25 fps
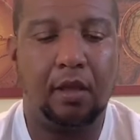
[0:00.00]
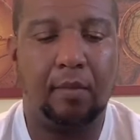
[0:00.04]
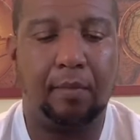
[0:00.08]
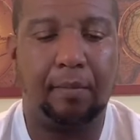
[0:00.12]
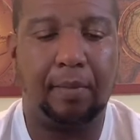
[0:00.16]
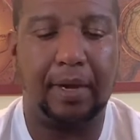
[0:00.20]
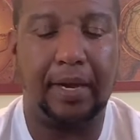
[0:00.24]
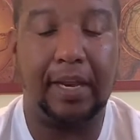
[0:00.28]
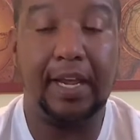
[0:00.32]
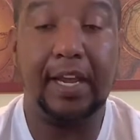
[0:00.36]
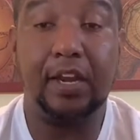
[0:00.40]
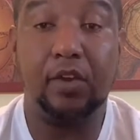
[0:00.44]

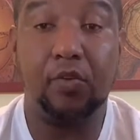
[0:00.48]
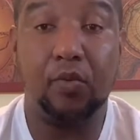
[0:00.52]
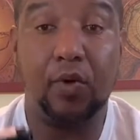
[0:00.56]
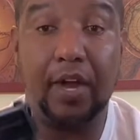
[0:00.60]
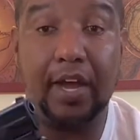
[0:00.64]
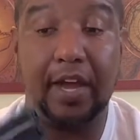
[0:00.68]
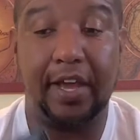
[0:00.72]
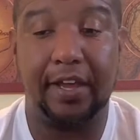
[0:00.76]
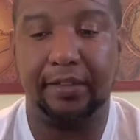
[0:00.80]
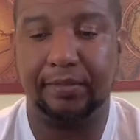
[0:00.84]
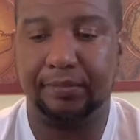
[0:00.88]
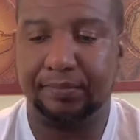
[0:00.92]
But
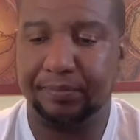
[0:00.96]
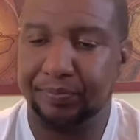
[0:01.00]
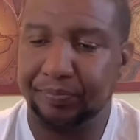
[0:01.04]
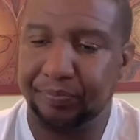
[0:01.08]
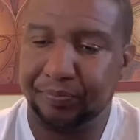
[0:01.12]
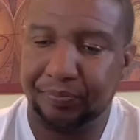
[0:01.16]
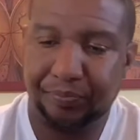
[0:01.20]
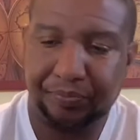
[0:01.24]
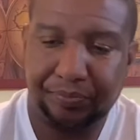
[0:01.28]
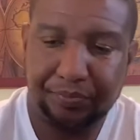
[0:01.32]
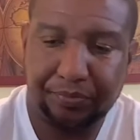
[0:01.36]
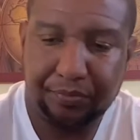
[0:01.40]
anyway,
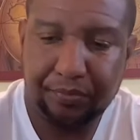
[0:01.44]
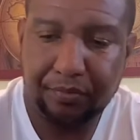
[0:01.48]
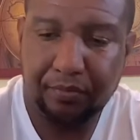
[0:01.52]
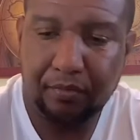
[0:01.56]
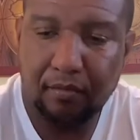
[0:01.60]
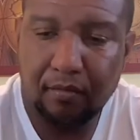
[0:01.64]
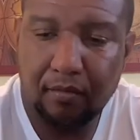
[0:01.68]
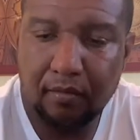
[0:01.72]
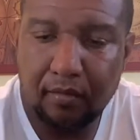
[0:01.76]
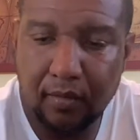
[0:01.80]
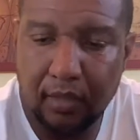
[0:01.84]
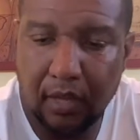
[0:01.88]

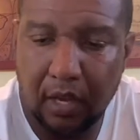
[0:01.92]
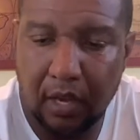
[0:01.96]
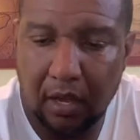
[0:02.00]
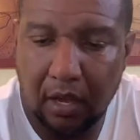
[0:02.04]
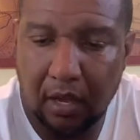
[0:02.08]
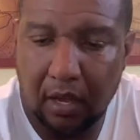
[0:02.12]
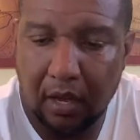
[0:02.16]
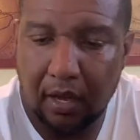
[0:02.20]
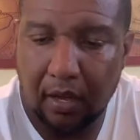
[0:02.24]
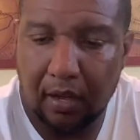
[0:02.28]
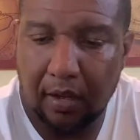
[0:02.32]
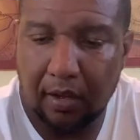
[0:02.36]

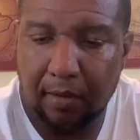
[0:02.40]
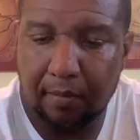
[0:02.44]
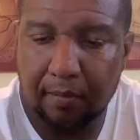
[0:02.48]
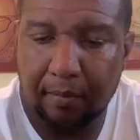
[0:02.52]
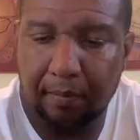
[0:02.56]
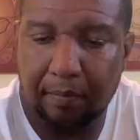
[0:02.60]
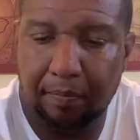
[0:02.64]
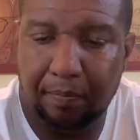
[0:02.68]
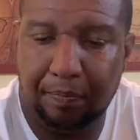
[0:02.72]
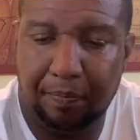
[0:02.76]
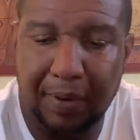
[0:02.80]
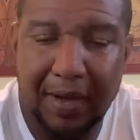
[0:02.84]

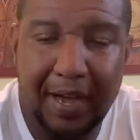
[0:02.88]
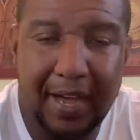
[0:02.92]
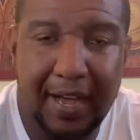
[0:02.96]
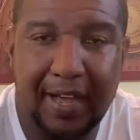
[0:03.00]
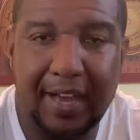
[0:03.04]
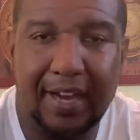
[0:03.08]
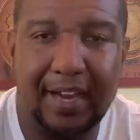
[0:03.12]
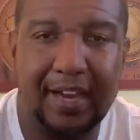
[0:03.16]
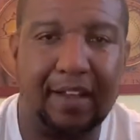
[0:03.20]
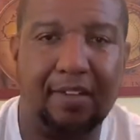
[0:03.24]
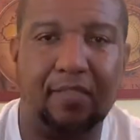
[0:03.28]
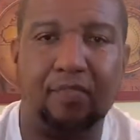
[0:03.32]

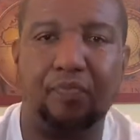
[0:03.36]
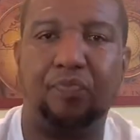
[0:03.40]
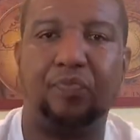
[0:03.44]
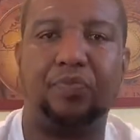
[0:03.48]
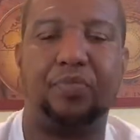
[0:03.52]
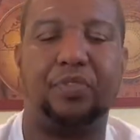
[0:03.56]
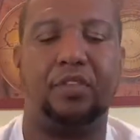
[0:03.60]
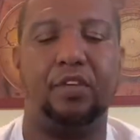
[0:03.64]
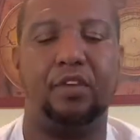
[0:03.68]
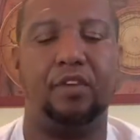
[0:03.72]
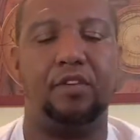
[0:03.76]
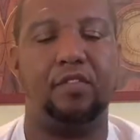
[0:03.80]
but
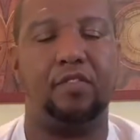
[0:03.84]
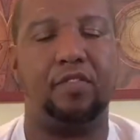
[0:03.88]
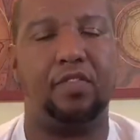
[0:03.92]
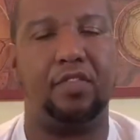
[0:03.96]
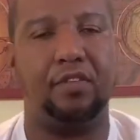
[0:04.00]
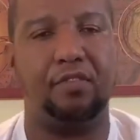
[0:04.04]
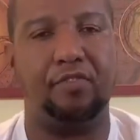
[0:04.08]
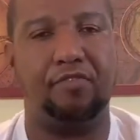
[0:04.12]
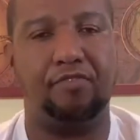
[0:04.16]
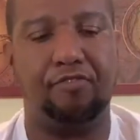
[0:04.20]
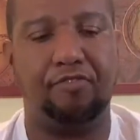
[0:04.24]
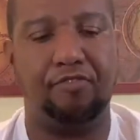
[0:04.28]

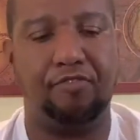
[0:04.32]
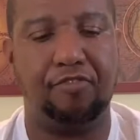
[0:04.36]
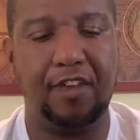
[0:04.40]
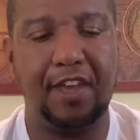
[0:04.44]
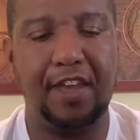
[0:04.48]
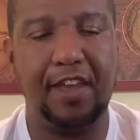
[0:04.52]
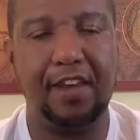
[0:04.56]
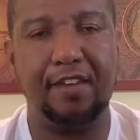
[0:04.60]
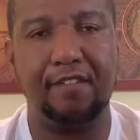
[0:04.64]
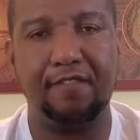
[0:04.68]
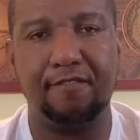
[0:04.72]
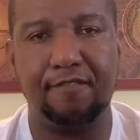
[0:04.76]
the
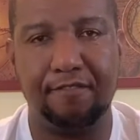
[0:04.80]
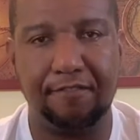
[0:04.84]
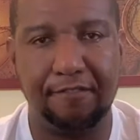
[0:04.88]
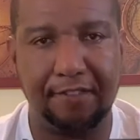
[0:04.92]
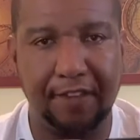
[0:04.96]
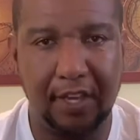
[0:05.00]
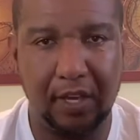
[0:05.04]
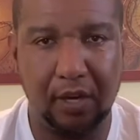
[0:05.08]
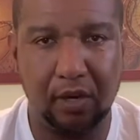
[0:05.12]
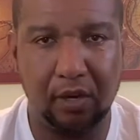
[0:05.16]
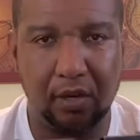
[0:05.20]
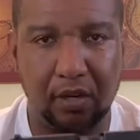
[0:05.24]
fit and
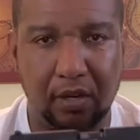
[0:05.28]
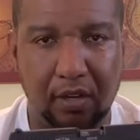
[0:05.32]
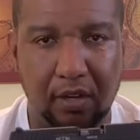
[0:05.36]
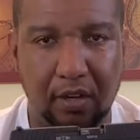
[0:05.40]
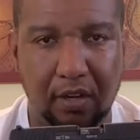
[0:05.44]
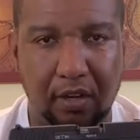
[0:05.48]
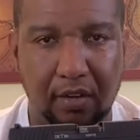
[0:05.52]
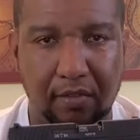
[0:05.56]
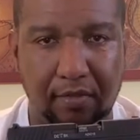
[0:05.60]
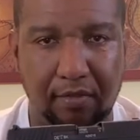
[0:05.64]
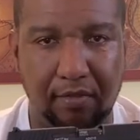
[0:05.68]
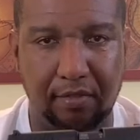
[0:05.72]
feel
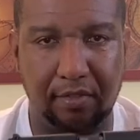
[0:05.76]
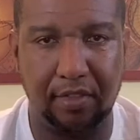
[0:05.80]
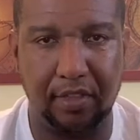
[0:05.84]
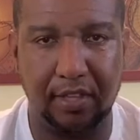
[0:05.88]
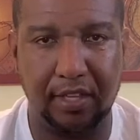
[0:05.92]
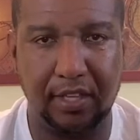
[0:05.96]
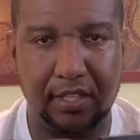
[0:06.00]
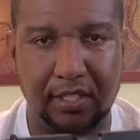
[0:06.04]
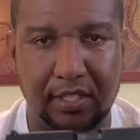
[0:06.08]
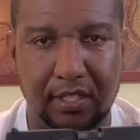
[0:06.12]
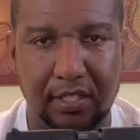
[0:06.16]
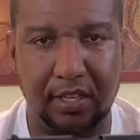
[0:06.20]
of
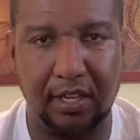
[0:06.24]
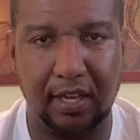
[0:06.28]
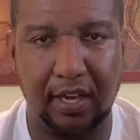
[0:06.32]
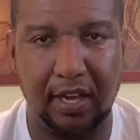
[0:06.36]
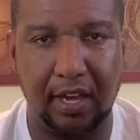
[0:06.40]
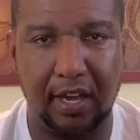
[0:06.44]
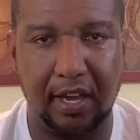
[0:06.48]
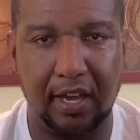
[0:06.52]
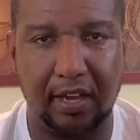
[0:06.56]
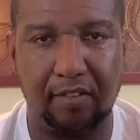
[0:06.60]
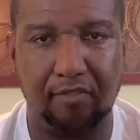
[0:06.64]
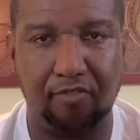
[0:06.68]
this
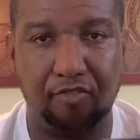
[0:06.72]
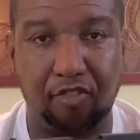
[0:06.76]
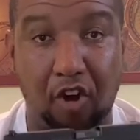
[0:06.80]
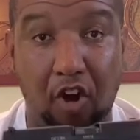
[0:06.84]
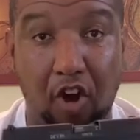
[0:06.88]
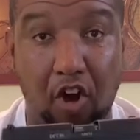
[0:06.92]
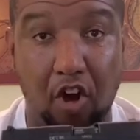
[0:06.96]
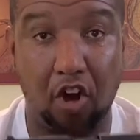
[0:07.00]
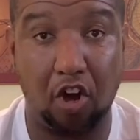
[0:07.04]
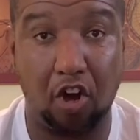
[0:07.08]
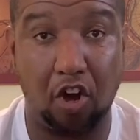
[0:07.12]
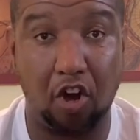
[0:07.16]
gun for
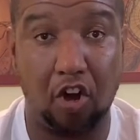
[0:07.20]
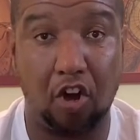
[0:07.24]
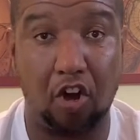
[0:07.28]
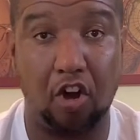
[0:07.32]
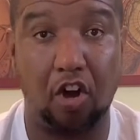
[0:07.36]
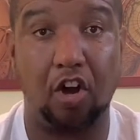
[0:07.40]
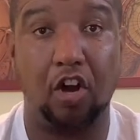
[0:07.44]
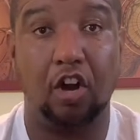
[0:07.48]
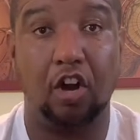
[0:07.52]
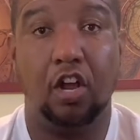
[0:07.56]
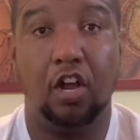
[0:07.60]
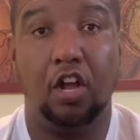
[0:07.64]

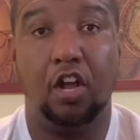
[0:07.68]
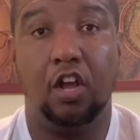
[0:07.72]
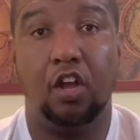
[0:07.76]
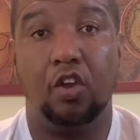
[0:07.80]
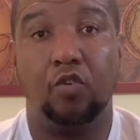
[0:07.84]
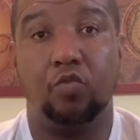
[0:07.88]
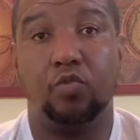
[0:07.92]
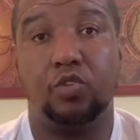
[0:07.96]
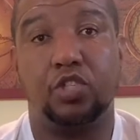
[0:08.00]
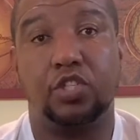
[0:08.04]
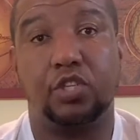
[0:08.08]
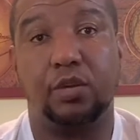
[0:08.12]
her
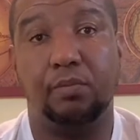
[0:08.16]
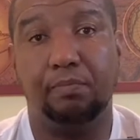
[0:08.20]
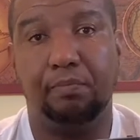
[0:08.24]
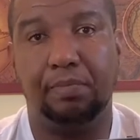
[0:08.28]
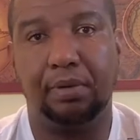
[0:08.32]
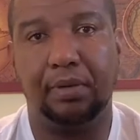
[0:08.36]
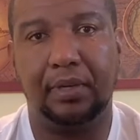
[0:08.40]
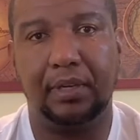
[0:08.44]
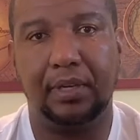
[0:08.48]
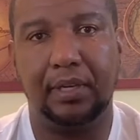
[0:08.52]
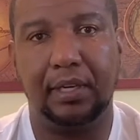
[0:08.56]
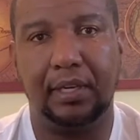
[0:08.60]
was
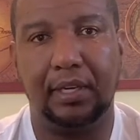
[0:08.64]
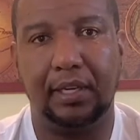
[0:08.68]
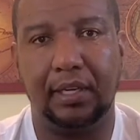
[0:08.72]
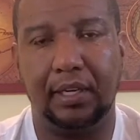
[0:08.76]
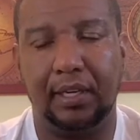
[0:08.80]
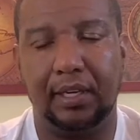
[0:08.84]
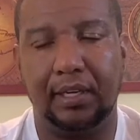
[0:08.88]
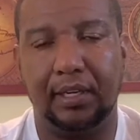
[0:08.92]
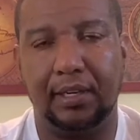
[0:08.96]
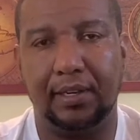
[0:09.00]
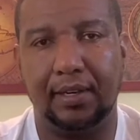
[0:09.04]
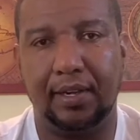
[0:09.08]

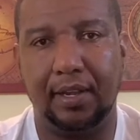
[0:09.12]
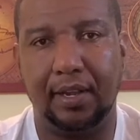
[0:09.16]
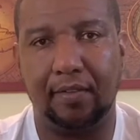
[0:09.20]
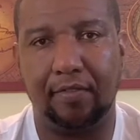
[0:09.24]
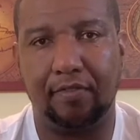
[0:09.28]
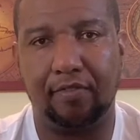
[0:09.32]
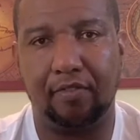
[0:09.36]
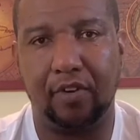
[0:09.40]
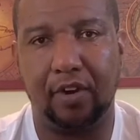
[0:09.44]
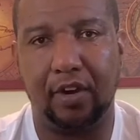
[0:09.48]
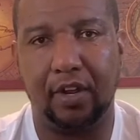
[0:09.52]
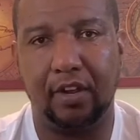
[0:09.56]
completely
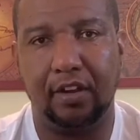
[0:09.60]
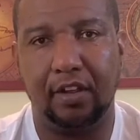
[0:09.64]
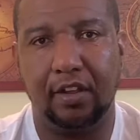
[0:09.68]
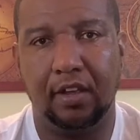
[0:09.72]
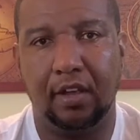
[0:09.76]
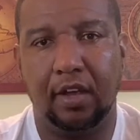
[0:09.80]
different.